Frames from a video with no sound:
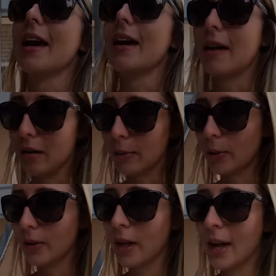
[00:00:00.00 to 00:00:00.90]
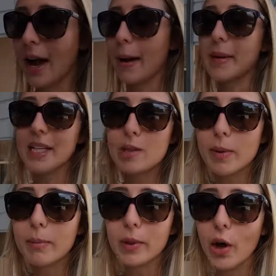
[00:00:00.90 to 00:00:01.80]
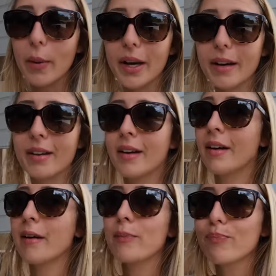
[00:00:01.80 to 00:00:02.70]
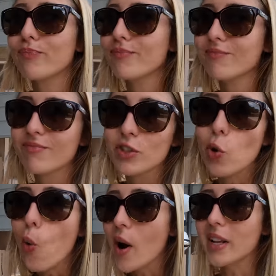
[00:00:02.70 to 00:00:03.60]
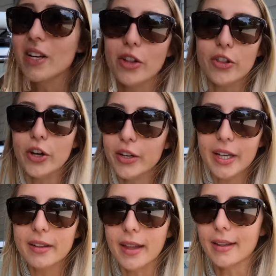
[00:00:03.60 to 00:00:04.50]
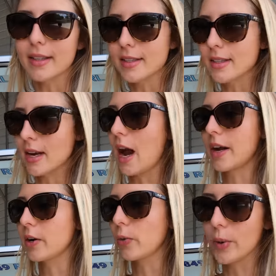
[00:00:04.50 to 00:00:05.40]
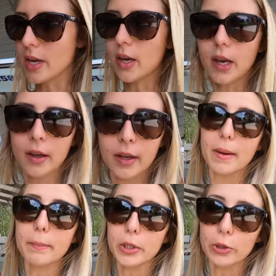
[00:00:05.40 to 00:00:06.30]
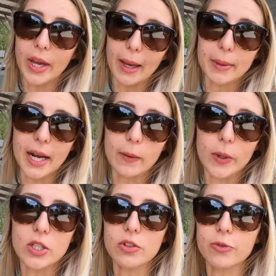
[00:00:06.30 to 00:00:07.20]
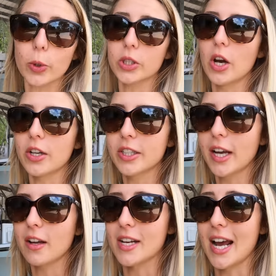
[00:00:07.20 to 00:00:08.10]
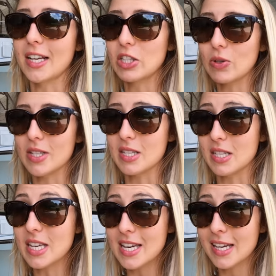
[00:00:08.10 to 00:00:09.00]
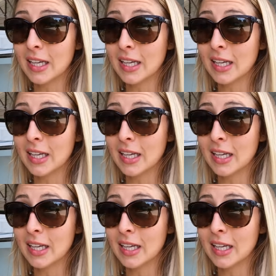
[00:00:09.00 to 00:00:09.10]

terrible. I mean, it's been blowing twenty to thirty like this entire week. Blue Gabe and I went to Fort Lauderdale, and as you can see,